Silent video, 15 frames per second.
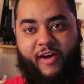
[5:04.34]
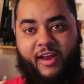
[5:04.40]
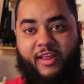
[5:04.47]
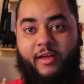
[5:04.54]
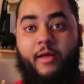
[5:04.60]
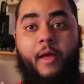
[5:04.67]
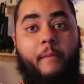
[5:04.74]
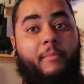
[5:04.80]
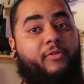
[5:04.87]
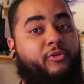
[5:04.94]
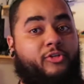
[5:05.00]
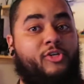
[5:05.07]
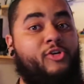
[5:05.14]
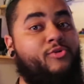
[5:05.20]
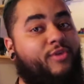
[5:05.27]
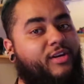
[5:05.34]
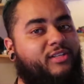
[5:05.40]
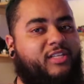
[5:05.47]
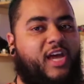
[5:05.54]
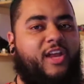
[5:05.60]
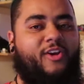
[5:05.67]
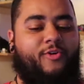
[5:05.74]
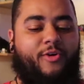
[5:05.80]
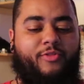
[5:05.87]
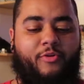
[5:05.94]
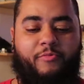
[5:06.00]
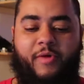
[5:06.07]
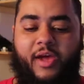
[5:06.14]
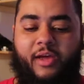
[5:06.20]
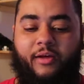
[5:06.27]
fighting, but there's a new contender in
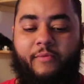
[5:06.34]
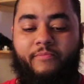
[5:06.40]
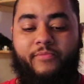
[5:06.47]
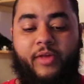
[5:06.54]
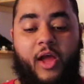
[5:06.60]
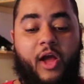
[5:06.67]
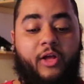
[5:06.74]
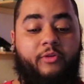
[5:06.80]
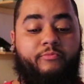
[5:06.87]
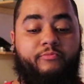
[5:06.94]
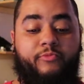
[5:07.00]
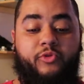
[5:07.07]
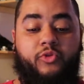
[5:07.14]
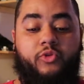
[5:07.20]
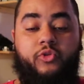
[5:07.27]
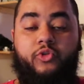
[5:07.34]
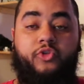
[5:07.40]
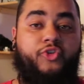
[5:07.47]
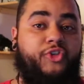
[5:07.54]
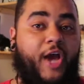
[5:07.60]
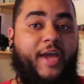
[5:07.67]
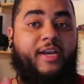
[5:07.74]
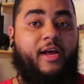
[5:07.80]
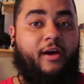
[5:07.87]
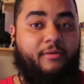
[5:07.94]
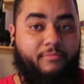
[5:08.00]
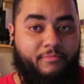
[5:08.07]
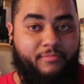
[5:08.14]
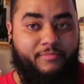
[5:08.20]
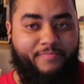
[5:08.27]
the ring, China.
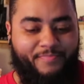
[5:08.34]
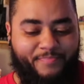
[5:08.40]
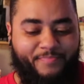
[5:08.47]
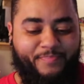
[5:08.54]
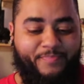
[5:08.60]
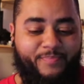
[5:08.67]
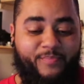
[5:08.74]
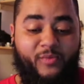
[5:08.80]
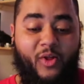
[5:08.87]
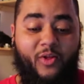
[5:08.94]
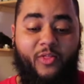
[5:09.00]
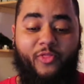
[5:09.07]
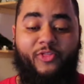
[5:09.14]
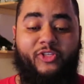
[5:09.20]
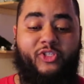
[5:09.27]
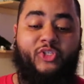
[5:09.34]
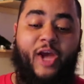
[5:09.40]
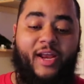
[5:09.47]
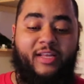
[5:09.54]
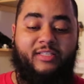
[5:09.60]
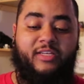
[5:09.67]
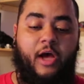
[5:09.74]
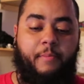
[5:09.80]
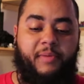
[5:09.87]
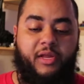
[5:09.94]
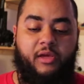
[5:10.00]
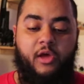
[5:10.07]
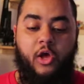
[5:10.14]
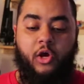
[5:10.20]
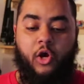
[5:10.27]
This Chinese
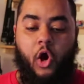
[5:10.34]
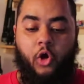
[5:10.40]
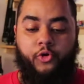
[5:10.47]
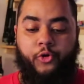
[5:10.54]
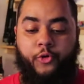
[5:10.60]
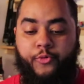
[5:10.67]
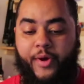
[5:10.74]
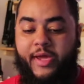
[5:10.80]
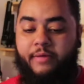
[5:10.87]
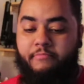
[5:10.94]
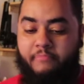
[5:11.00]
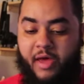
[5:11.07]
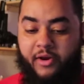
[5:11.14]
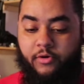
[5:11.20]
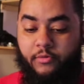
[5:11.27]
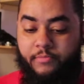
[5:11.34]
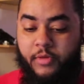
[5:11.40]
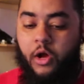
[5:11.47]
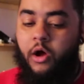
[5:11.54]
company called Great Metal